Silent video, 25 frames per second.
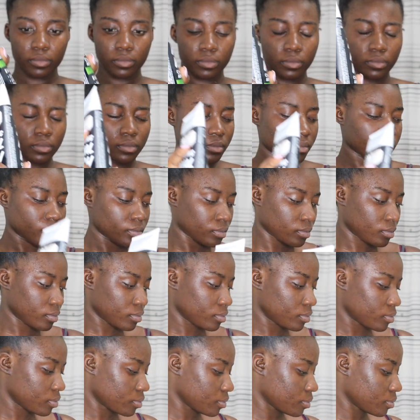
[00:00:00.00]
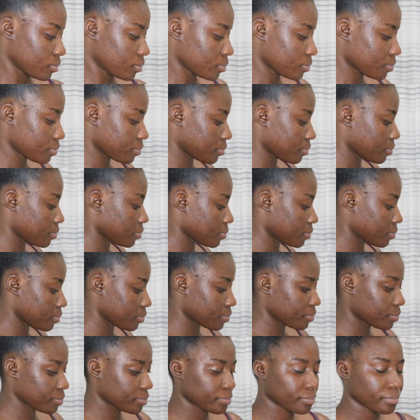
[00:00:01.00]
just rubbing my face,
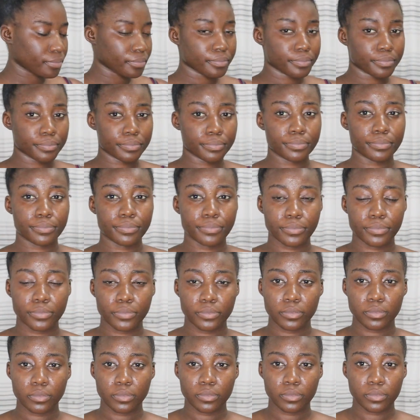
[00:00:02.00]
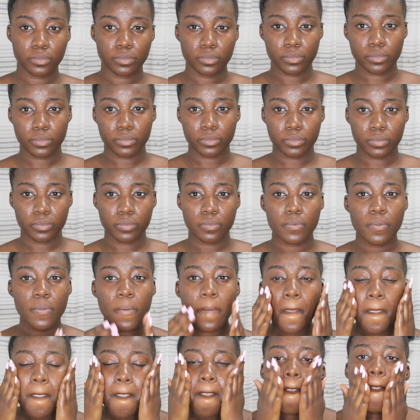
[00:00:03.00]
massaging my face really,
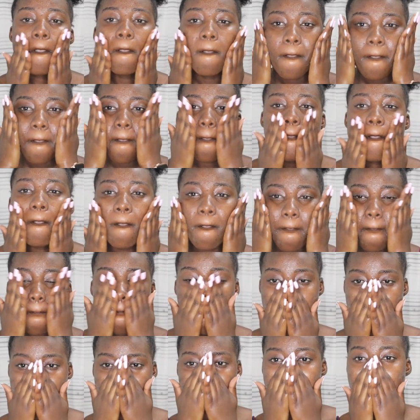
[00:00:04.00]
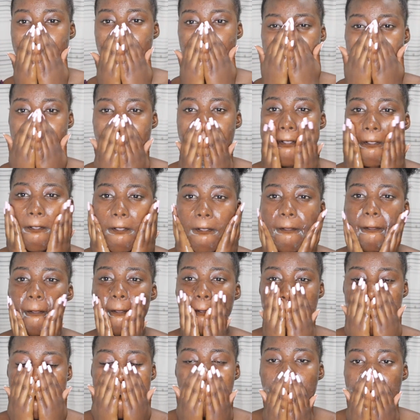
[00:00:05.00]
really well. After that, I'm gonna
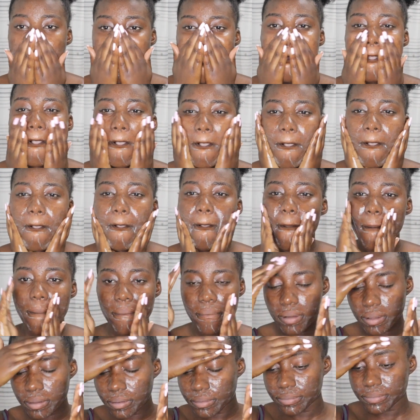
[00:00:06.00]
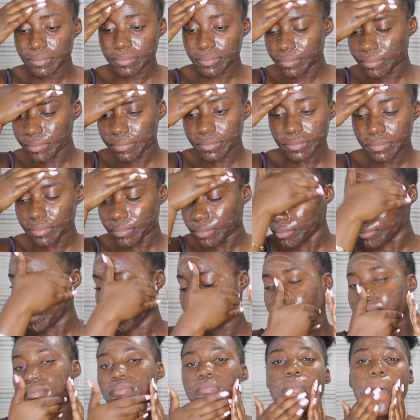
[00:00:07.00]
wash it off and repeat the
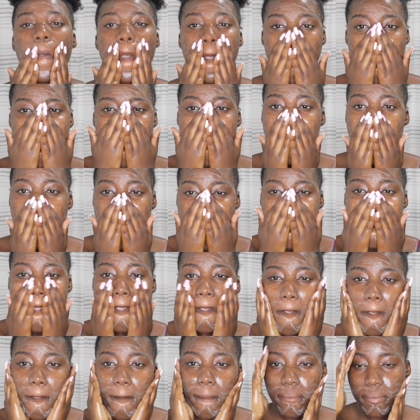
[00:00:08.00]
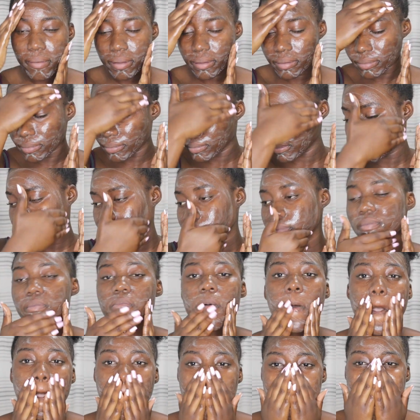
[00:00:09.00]
process using
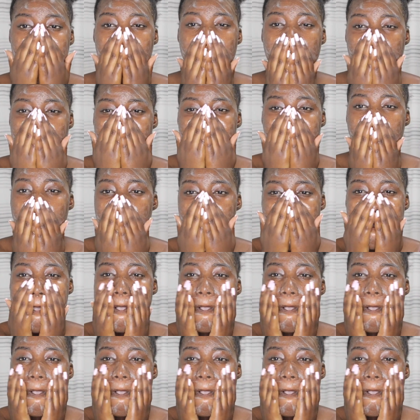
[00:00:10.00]
the Duval spin